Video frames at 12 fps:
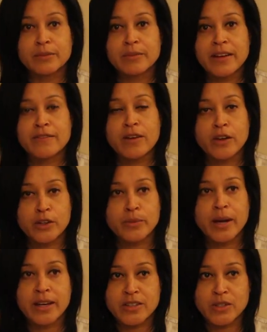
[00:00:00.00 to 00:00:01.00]
my father
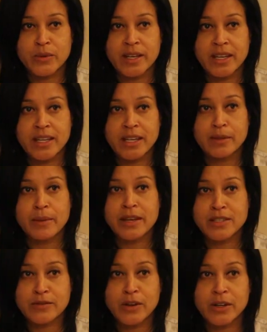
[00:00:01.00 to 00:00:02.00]
passed away. He had a
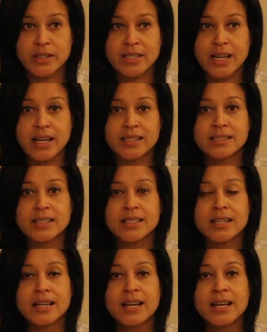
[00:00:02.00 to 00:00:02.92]
massive heart attack.